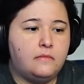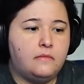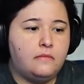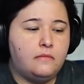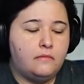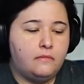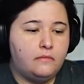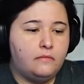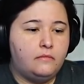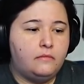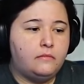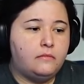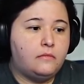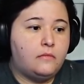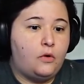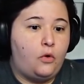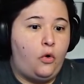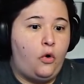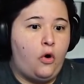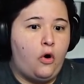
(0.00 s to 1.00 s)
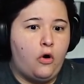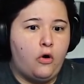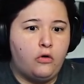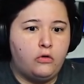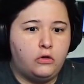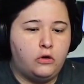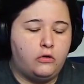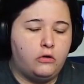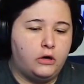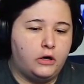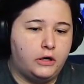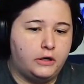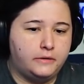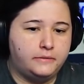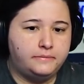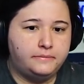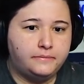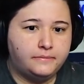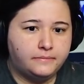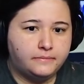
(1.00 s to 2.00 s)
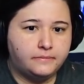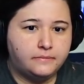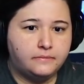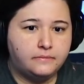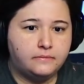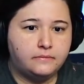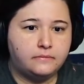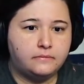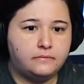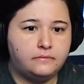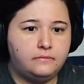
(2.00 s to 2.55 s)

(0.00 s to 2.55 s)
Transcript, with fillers: Oh, Lord. Who are you?